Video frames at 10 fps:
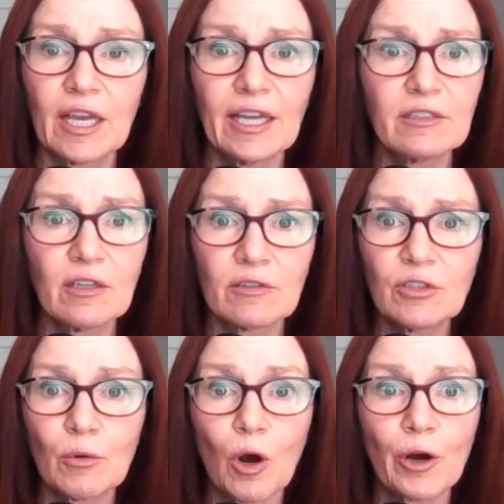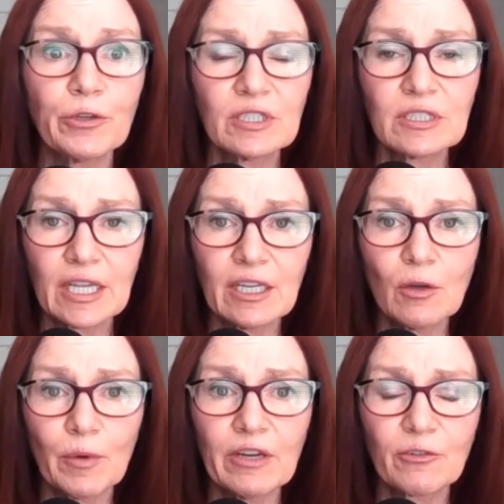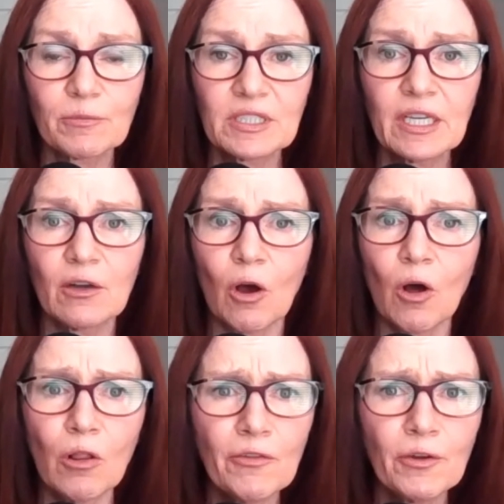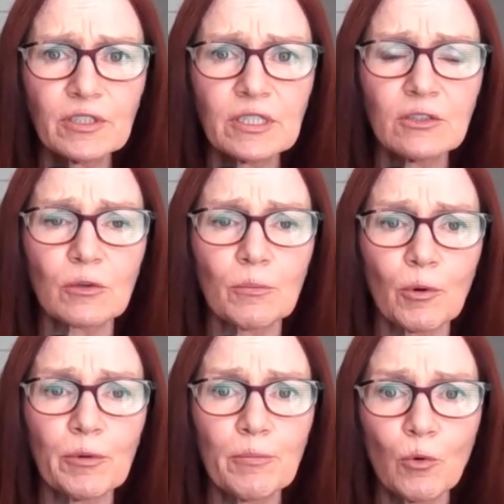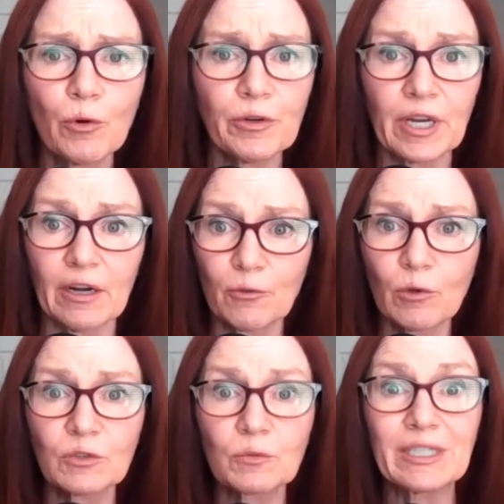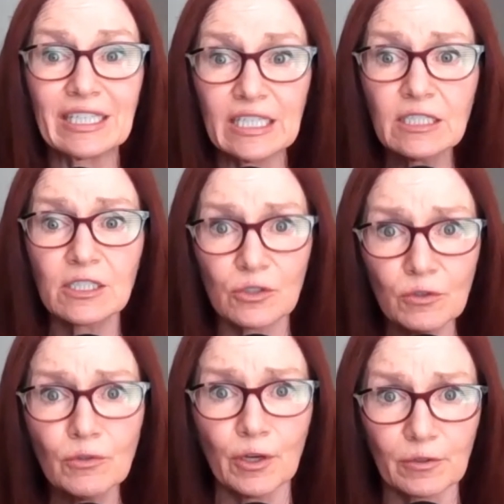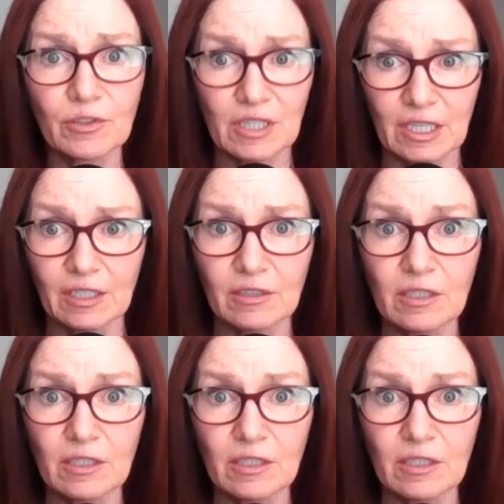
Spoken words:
And, are you staying away from sin? All of those things are important. And of course, we need to do those things,